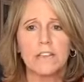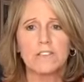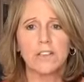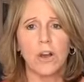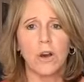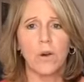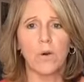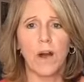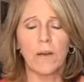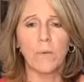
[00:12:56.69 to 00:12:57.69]

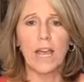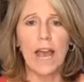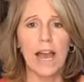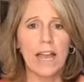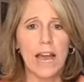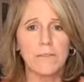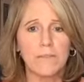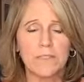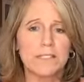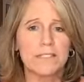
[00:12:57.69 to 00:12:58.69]
So I have
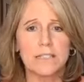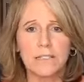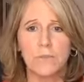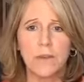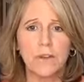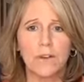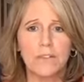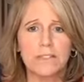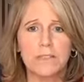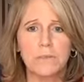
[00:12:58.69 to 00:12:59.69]
the system with her
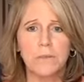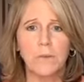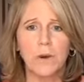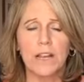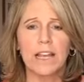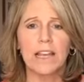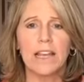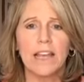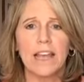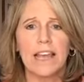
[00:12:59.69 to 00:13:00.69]
that seems to be working,